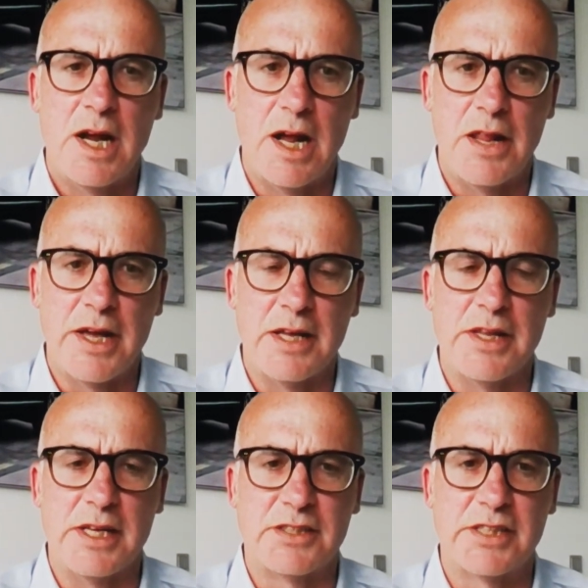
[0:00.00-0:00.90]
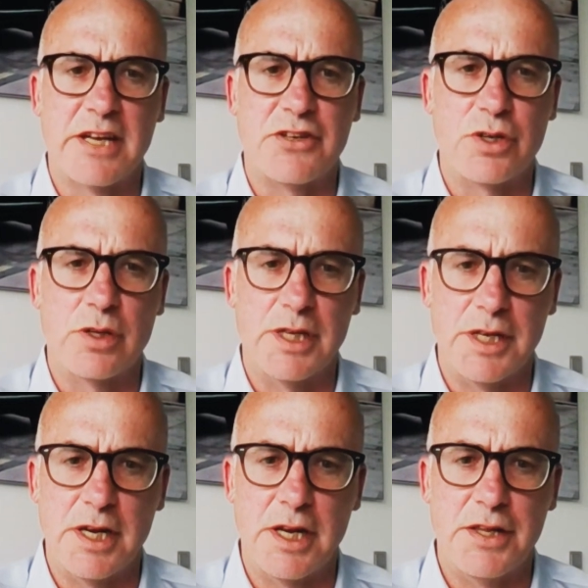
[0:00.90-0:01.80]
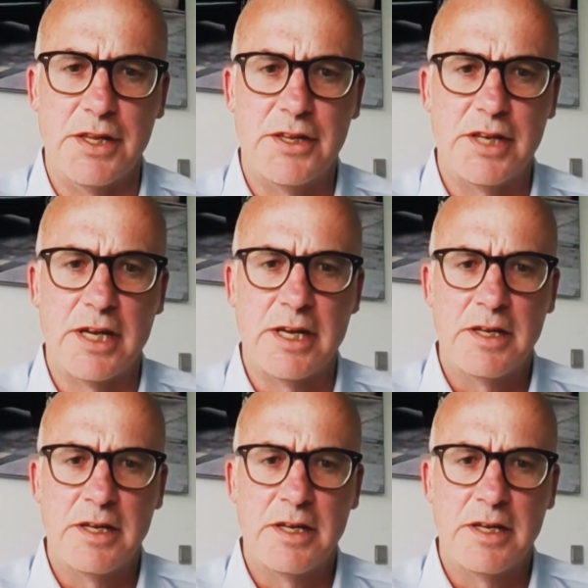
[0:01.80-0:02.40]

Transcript: their schedule and